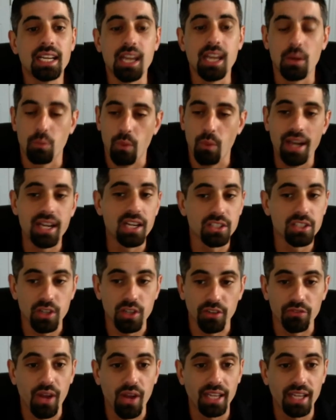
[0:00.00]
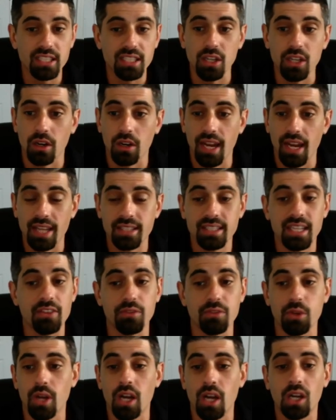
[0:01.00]
Get ready to start filing CRNs.
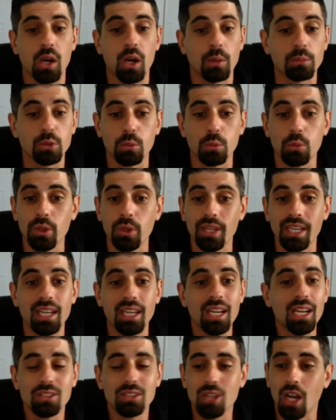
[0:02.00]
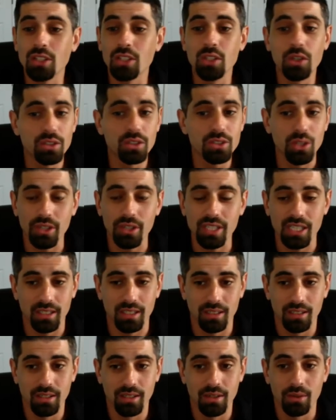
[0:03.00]
If you're not comfortable with it, talk to your
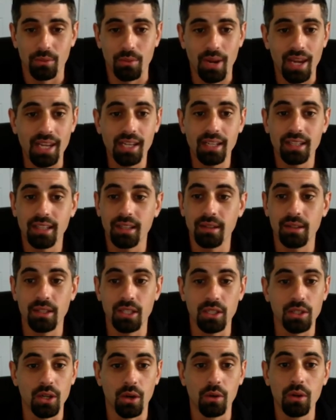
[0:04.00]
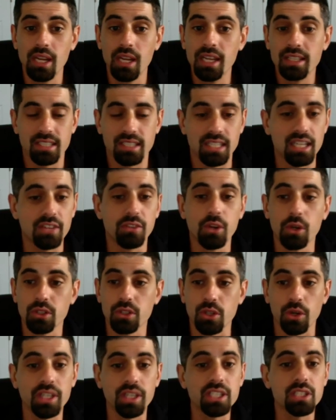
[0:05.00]
attorney, right? You know, see if your
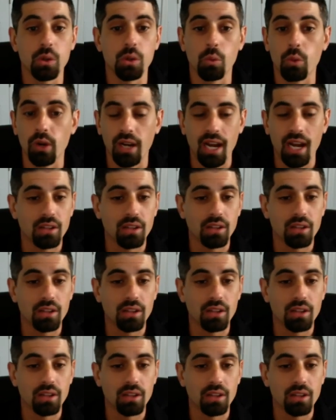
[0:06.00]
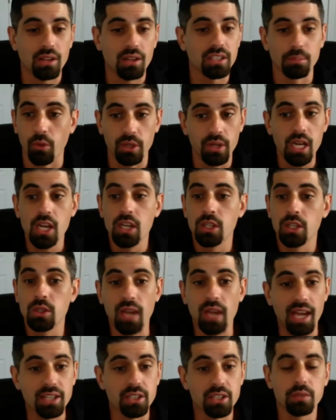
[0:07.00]
attorney is going to work out something for
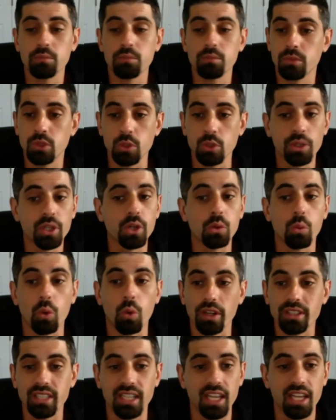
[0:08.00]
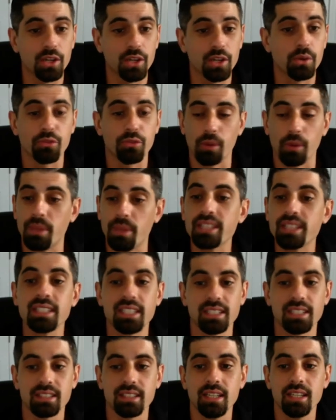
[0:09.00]
you. You guys are doing good work together for
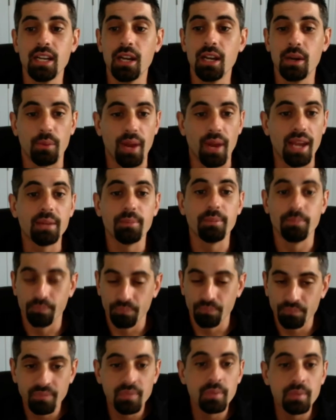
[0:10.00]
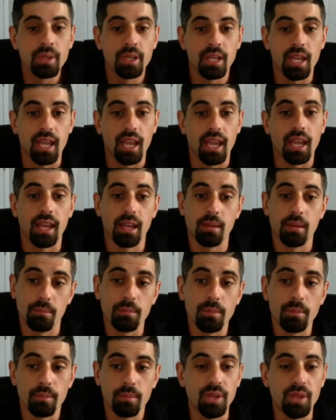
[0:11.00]
business, right?
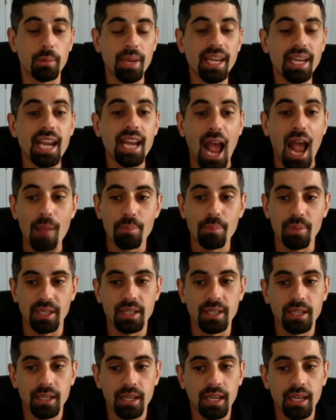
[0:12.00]
And they'll make it happen.